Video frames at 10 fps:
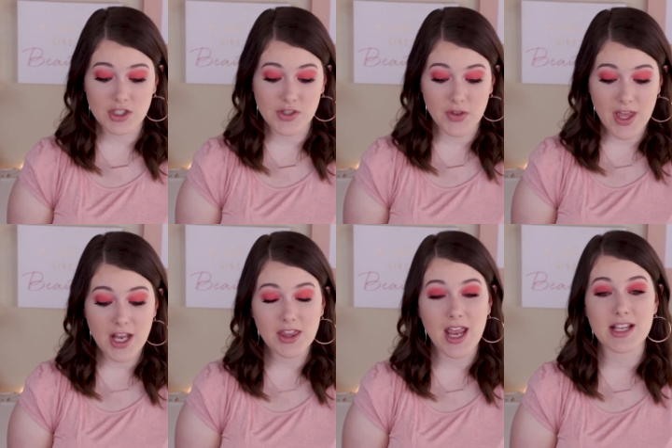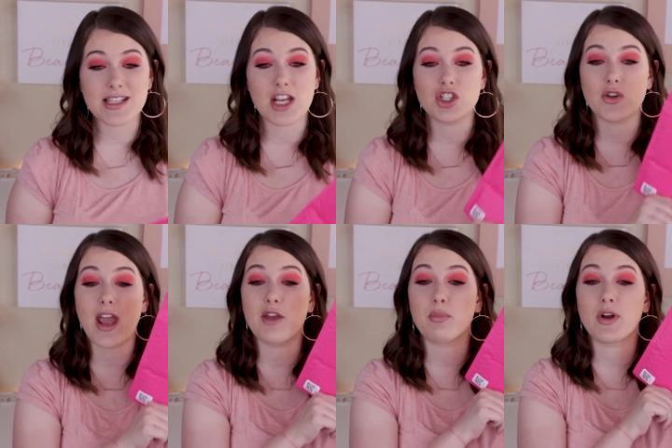So then they send you
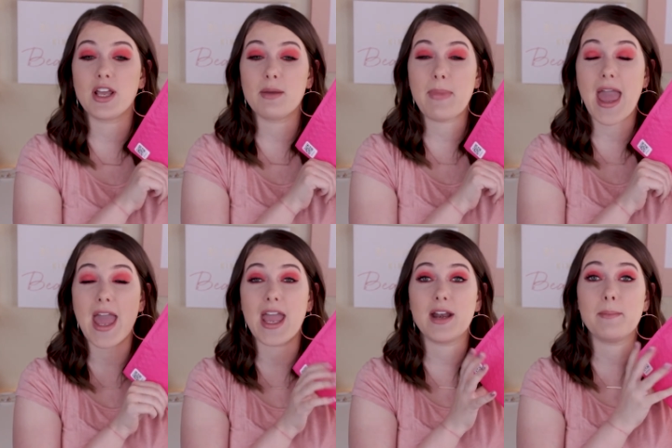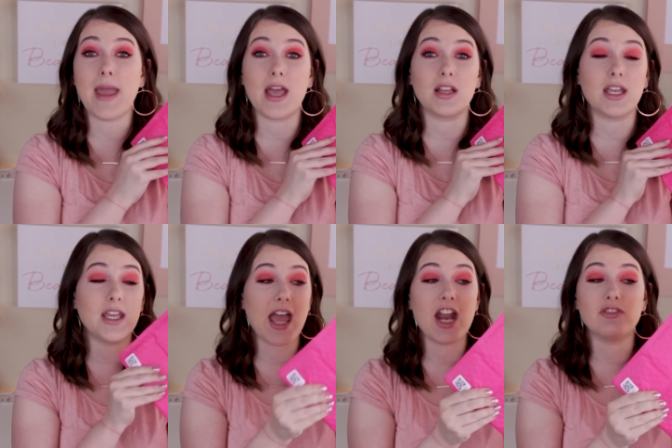a prepaid
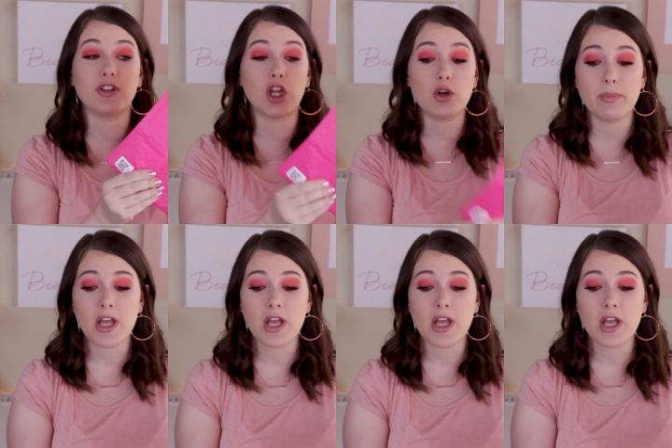mailing envelope.